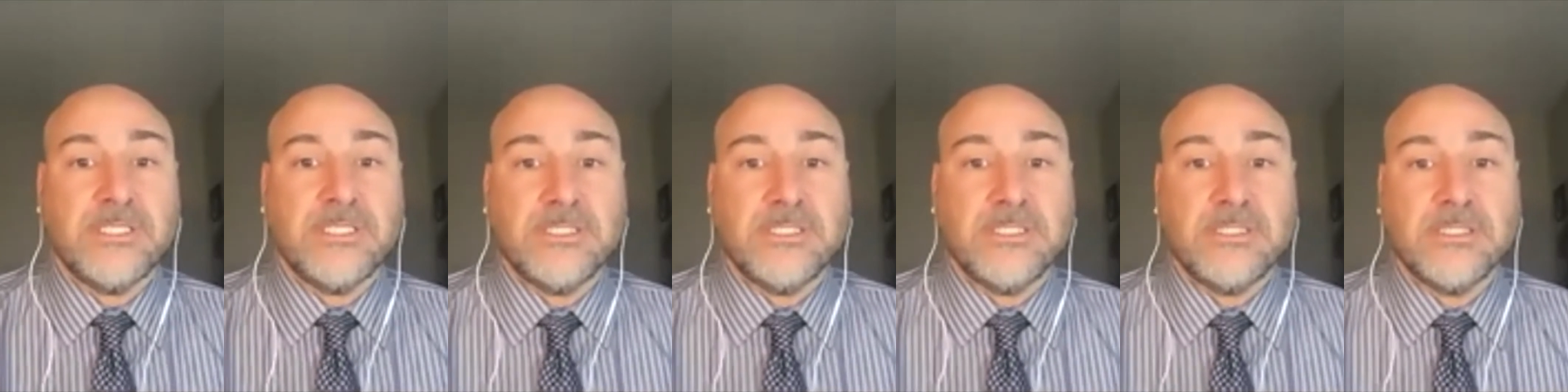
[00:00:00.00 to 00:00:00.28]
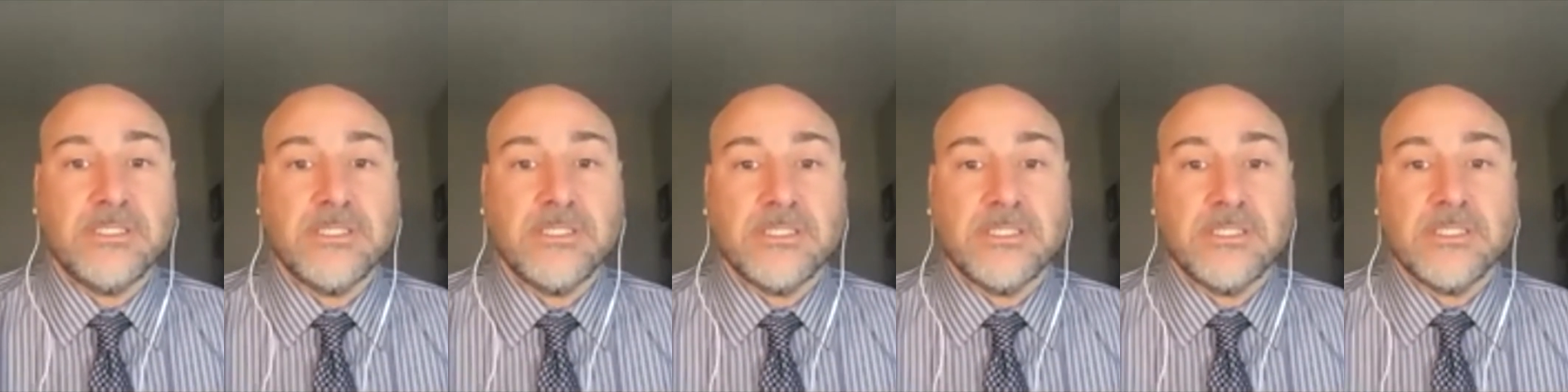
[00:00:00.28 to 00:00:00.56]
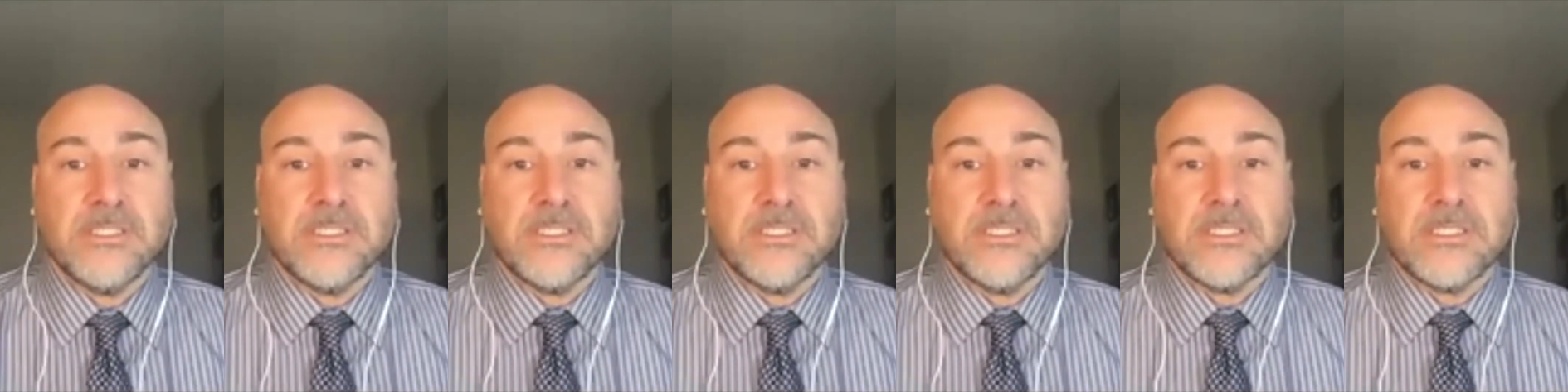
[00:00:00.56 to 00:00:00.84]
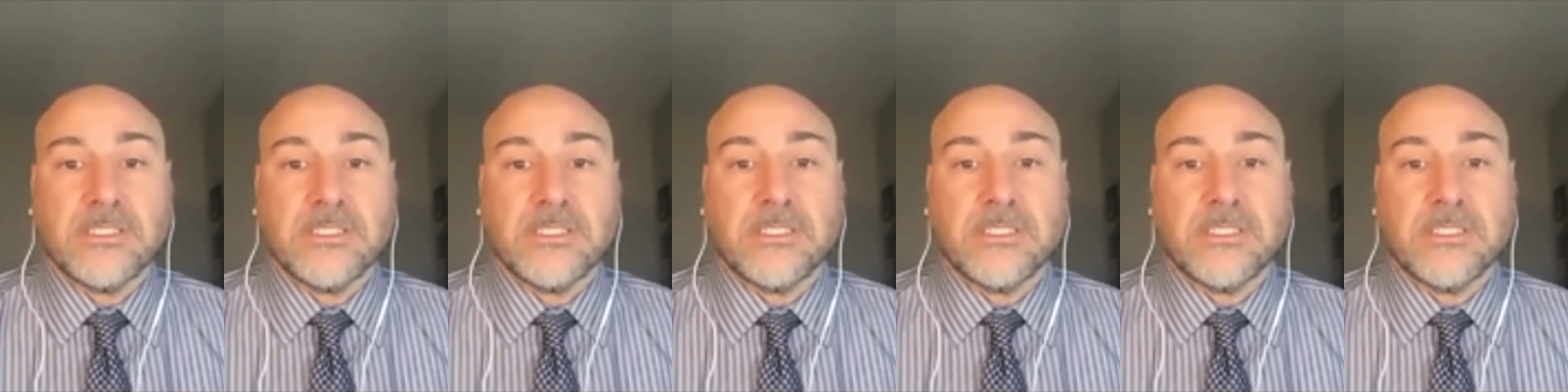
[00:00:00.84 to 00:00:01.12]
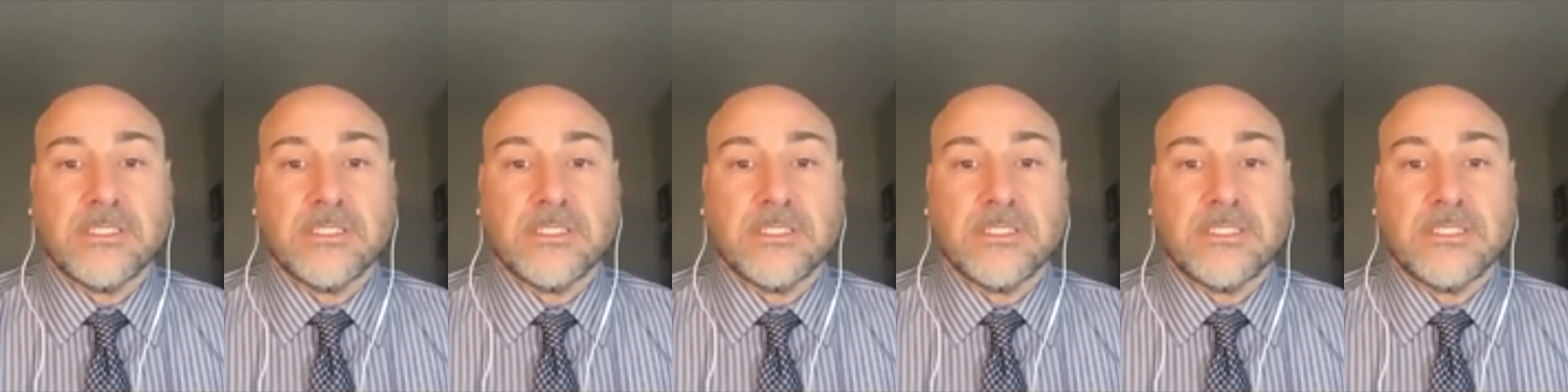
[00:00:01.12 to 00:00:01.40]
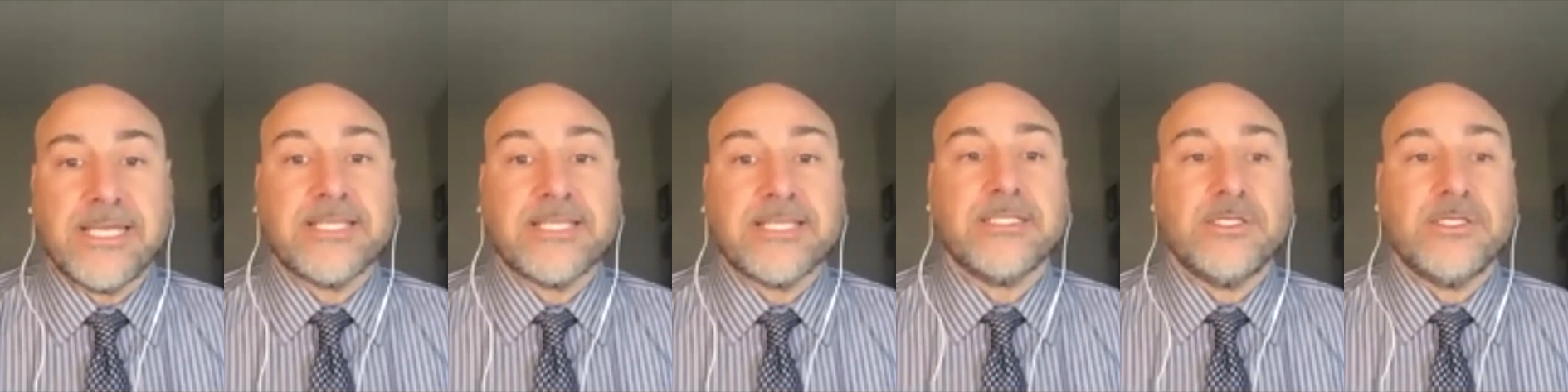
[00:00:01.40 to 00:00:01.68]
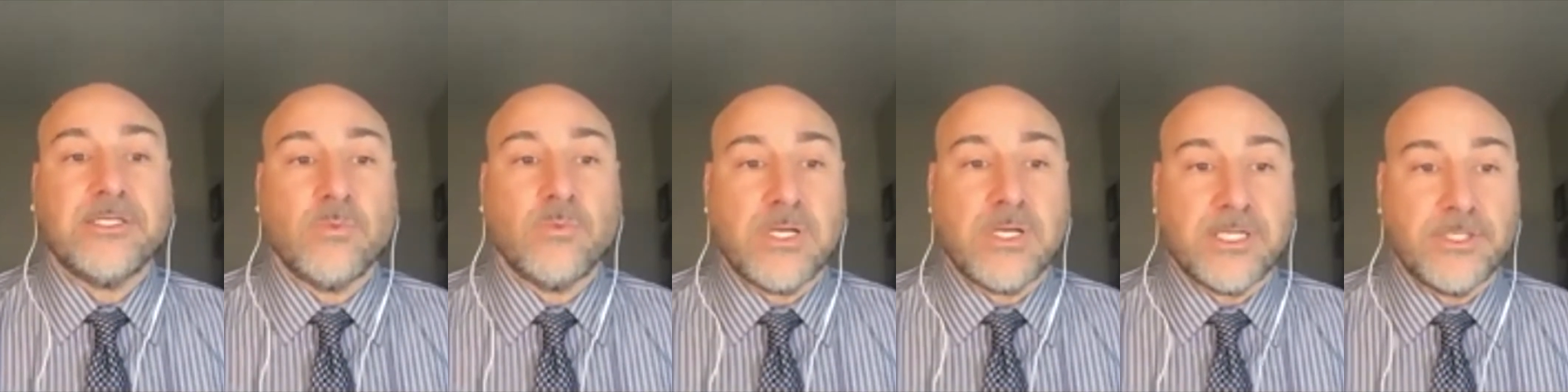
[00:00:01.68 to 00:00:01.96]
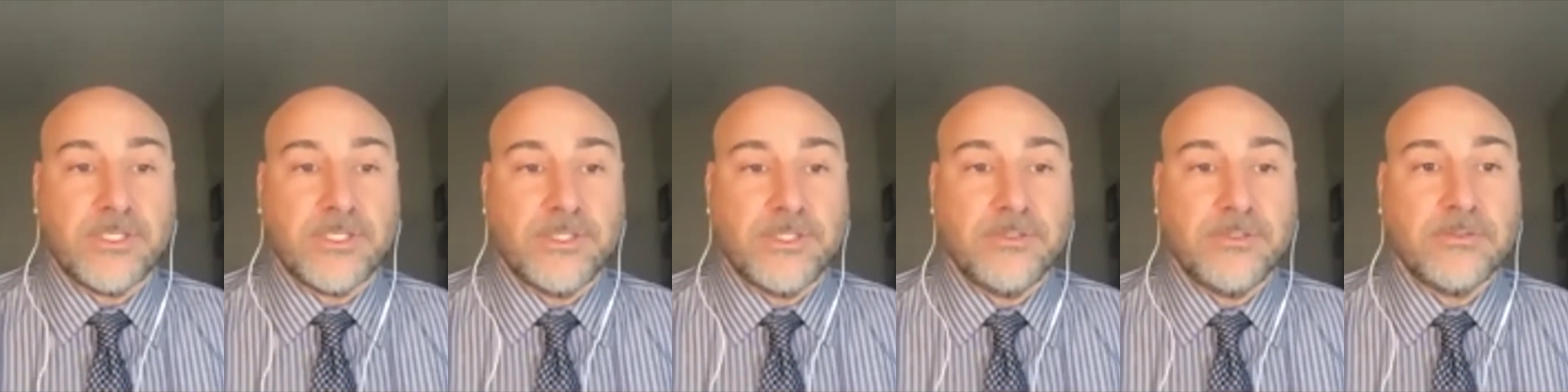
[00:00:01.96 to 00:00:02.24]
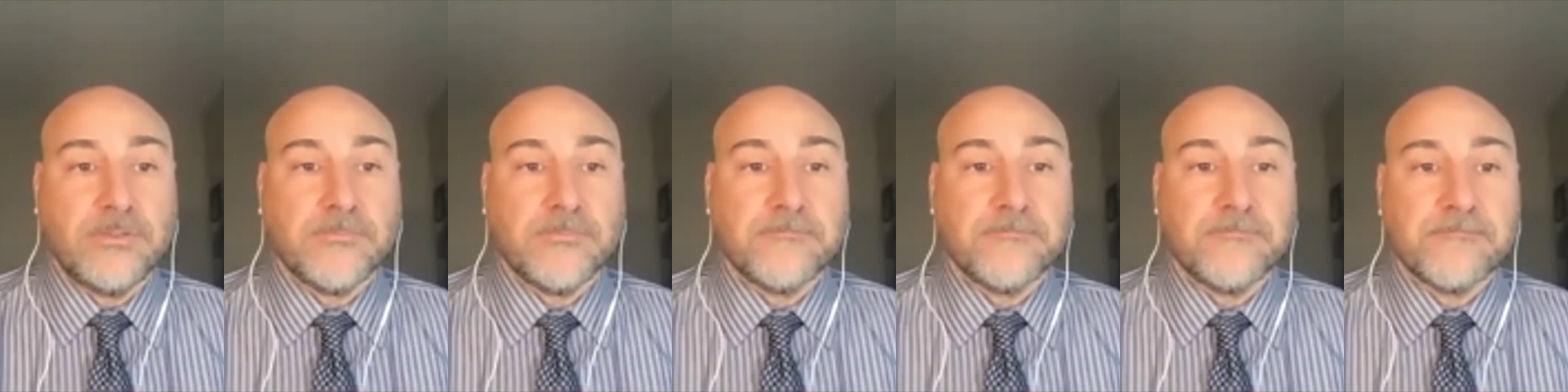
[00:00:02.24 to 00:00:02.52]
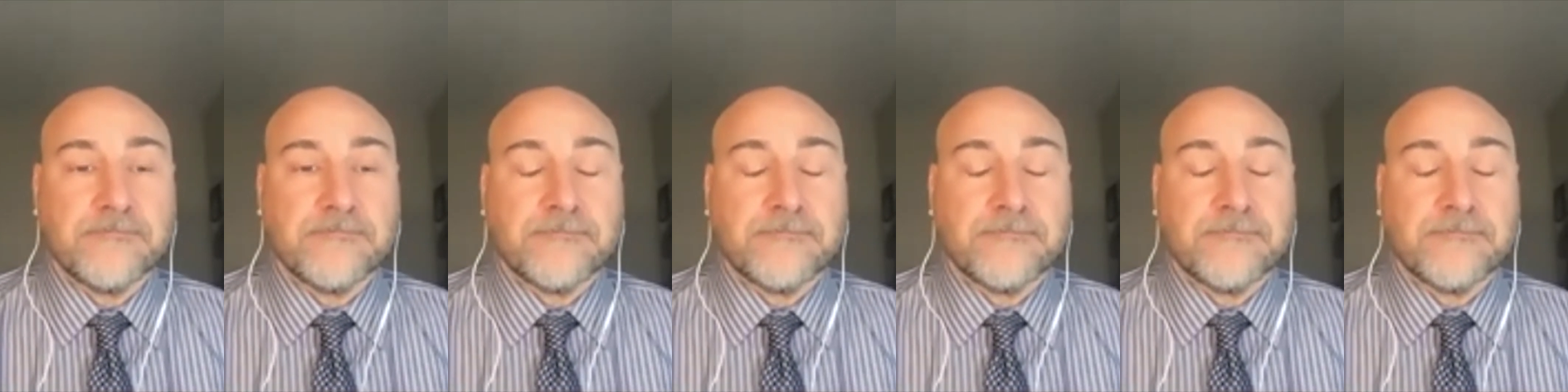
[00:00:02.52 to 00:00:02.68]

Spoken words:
be likely to want to do.